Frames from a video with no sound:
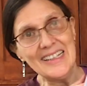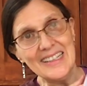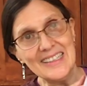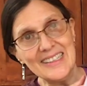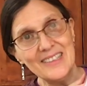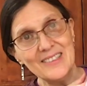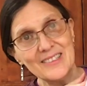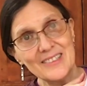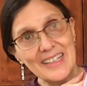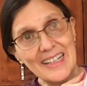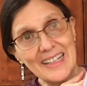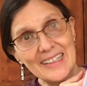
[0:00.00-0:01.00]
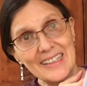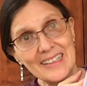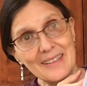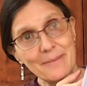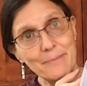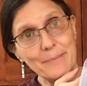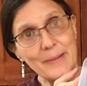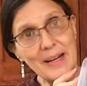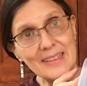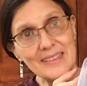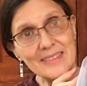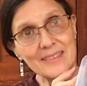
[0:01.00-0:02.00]
like to use organic
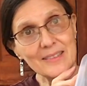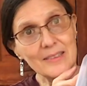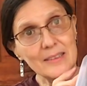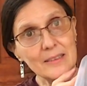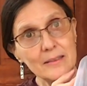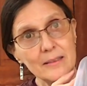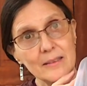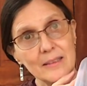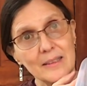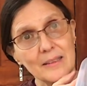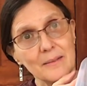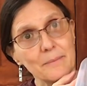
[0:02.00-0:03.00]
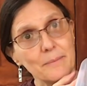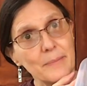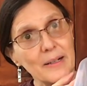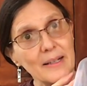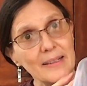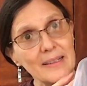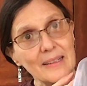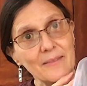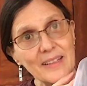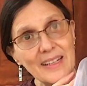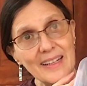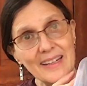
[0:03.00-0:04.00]
potting soil, but if
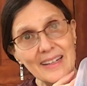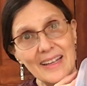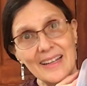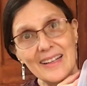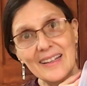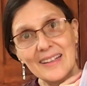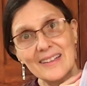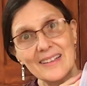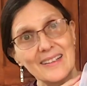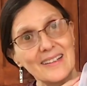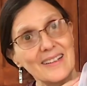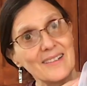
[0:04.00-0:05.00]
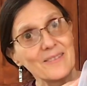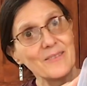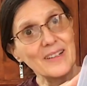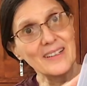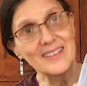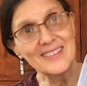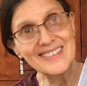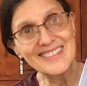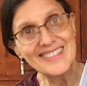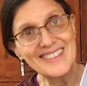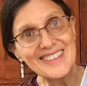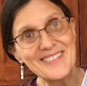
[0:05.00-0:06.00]
you can't get it, regular
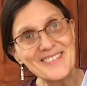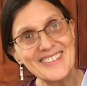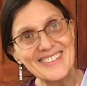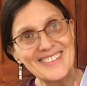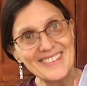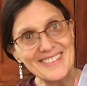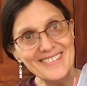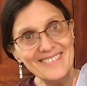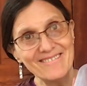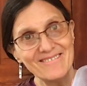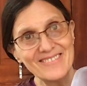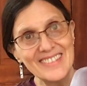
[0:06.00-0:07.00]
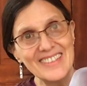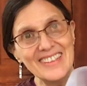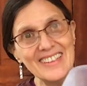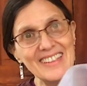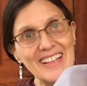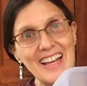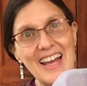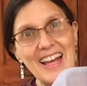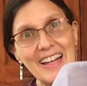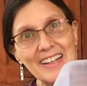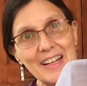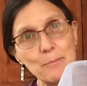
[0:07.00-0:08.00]
soil will do.
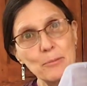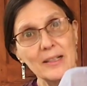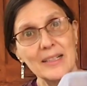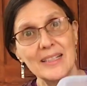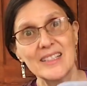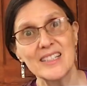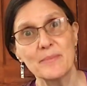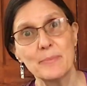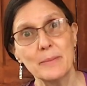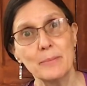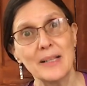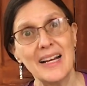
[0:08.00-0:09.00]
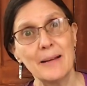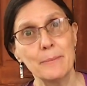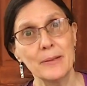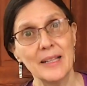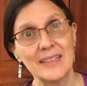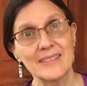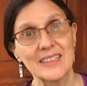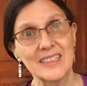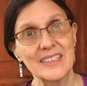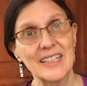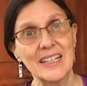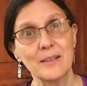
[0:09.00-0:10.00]
And I put it in this big black plastic
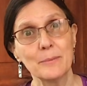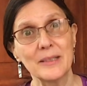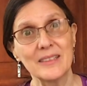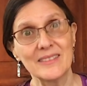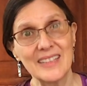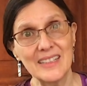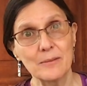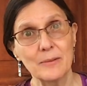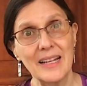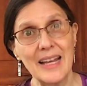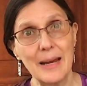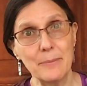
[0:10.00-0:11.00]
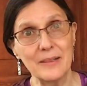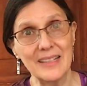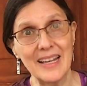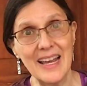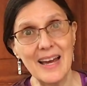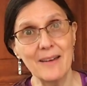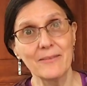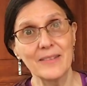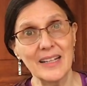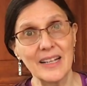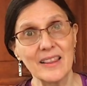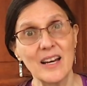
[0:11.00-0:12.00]
container because that's what I happen to have
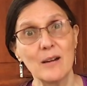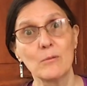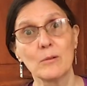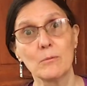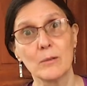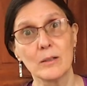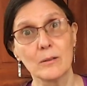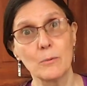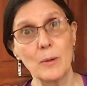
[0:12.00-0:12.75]
that I thought would work